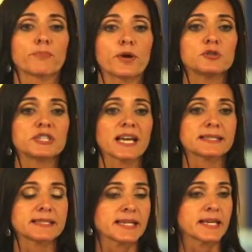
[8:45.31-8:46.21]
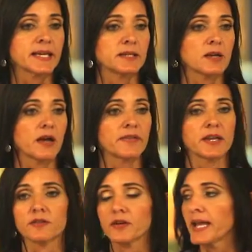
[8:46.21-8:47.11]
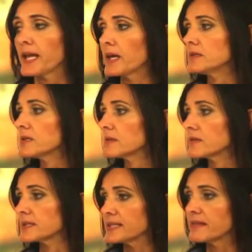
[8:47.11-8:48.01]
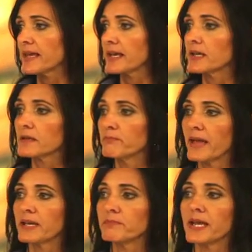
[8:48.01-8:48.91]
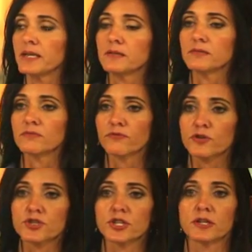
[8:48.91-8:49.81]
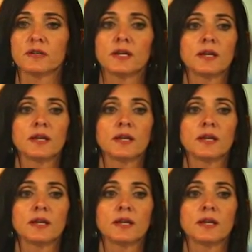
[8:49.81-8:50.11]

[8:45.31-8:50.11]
Progestin, on the other hand, the synthetic man-made version,